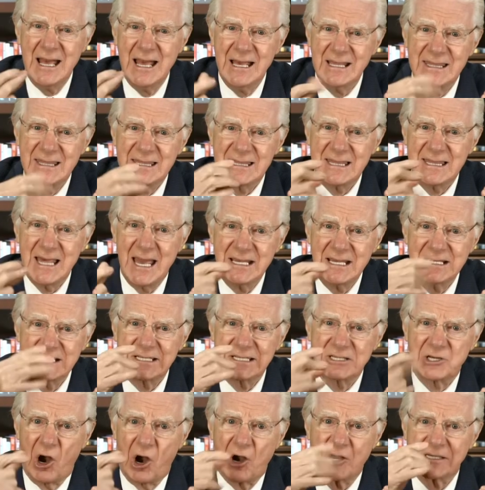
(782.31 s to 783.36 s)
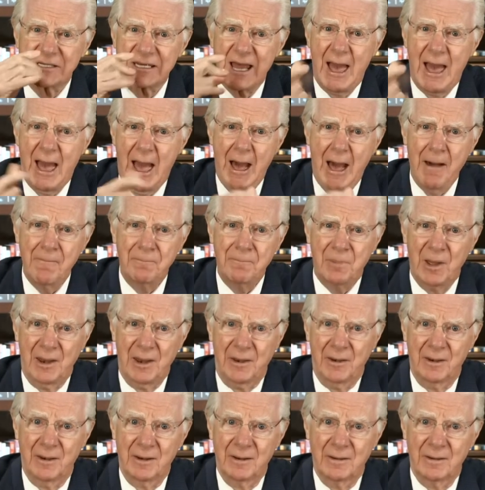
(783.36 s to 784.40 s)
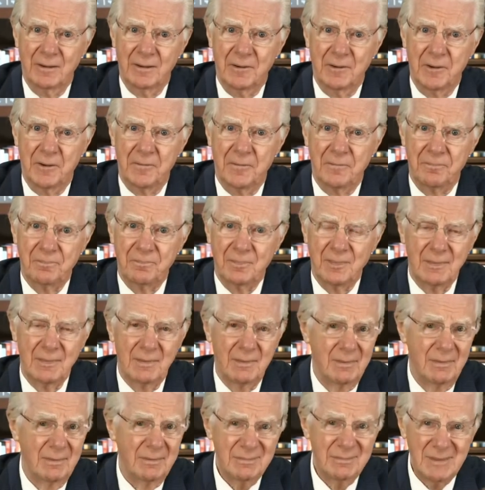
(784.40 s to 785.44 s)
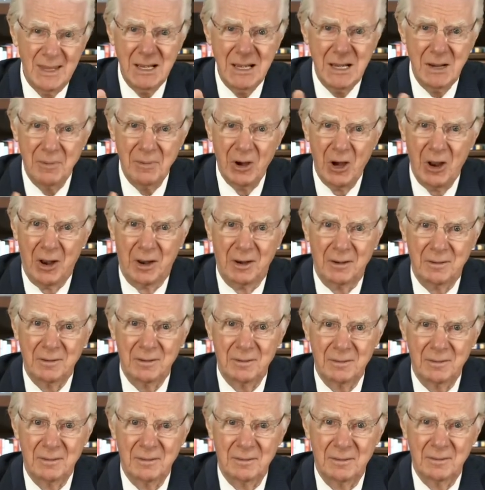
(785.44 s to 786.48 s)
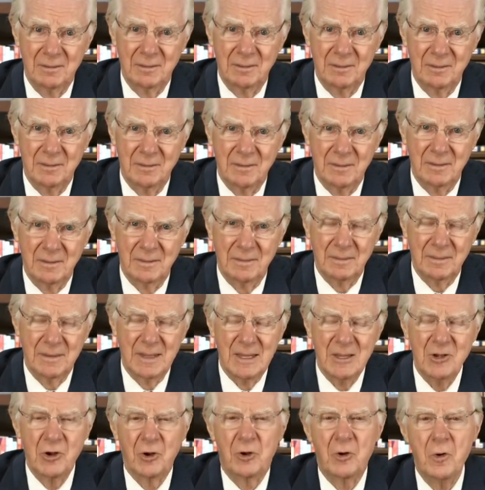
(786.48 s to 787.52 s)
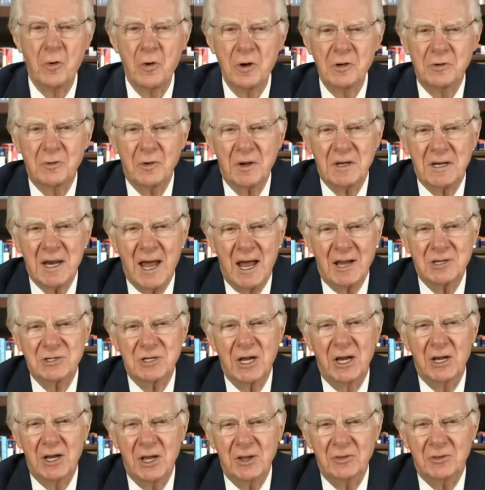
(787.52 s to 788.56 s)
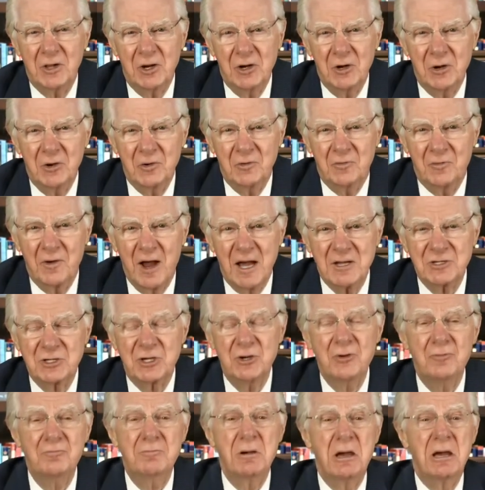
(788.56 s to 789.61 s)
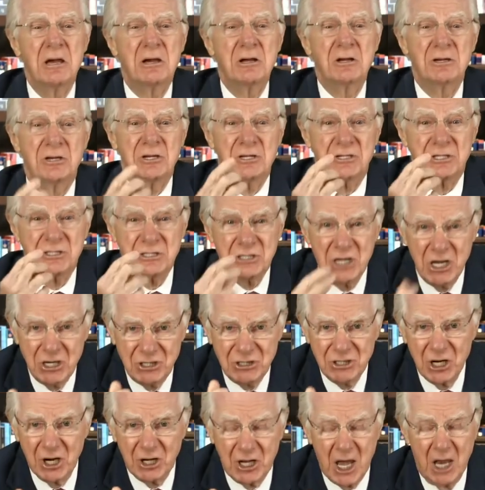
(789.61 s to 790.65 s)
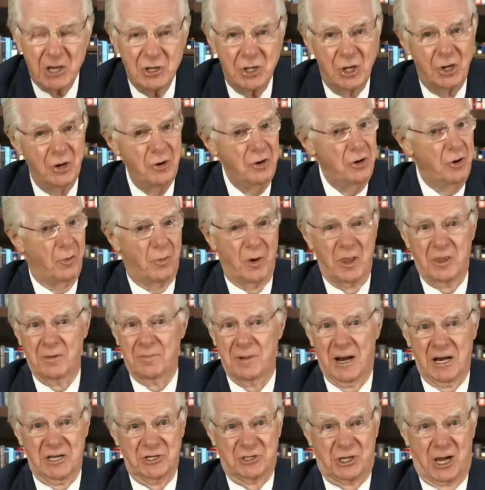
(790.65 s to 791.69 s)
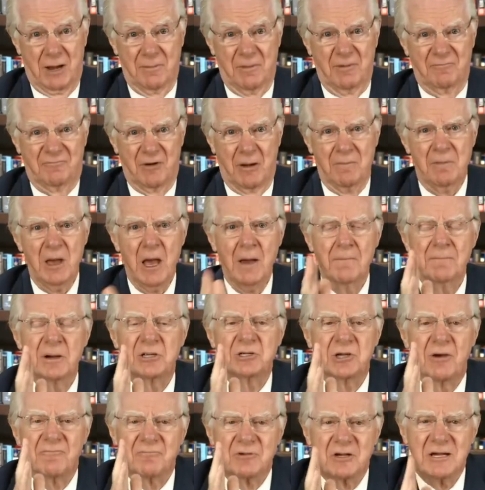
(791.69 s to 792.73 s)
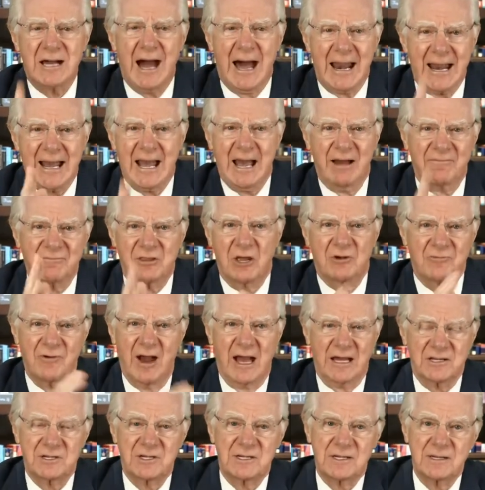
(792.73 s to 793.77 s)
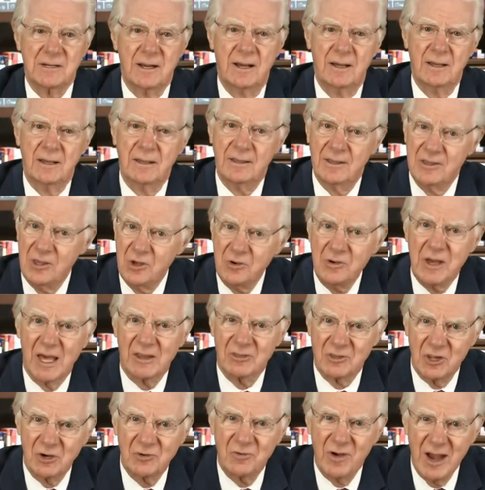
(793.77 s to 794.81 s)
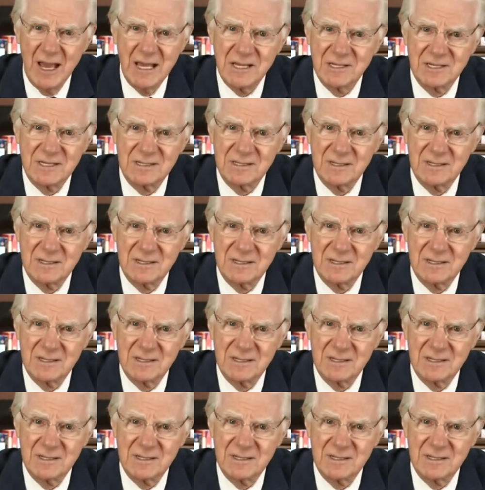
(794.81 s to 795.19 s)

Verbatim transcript: Things start to happen. Think about it. You're going to a dance, you need the new dress. You make a decision, you get you don't know where the money's coming from, but you've got to have the dress. You get the dress.